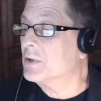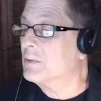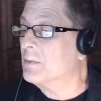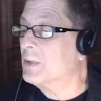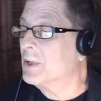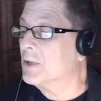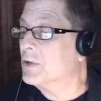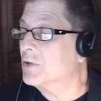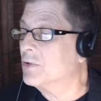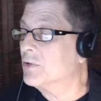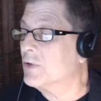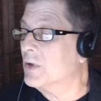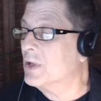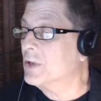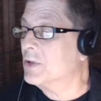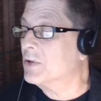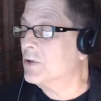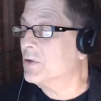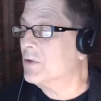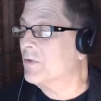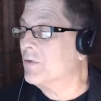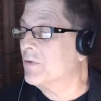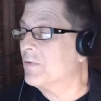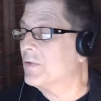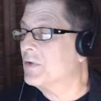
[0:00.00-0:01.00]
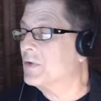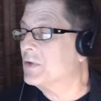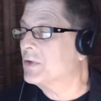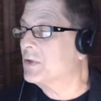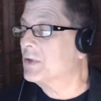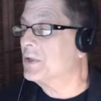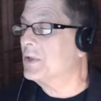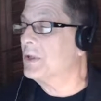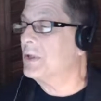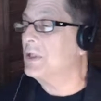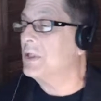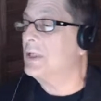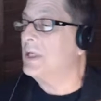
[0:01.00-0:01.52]
Administration to
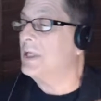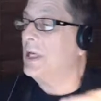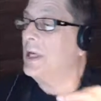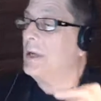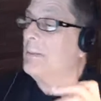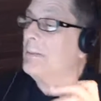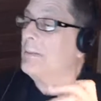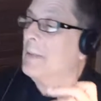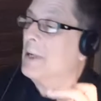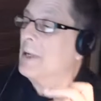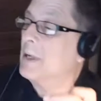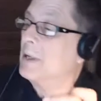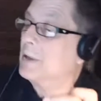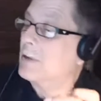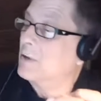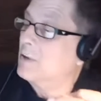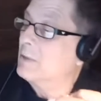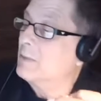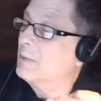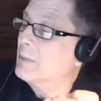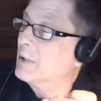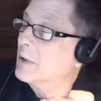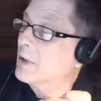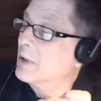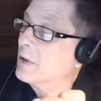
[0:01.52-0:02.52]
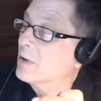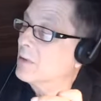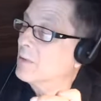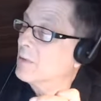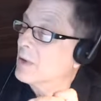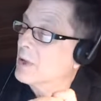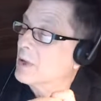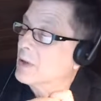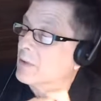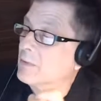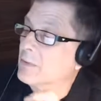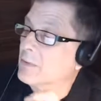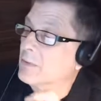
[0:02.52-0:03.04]
facilitate medical
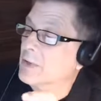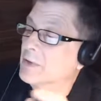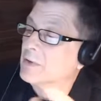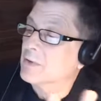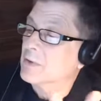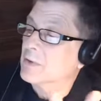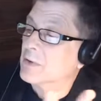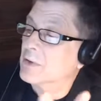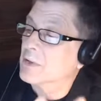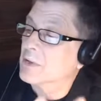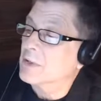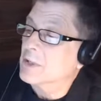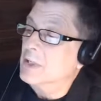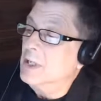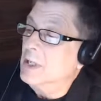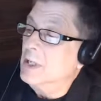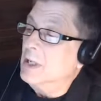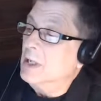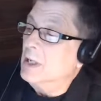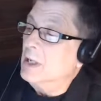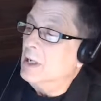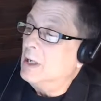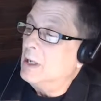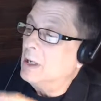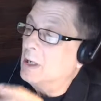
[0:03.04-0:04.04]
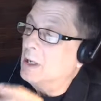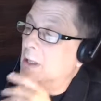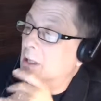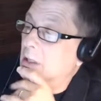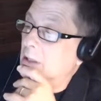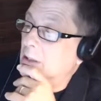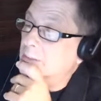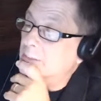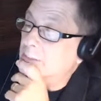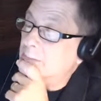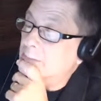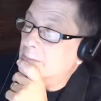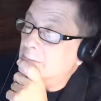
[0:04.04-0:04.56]
marijuana research.
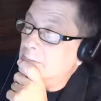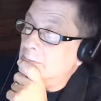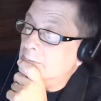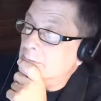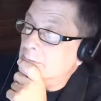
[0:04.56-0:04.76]
Um,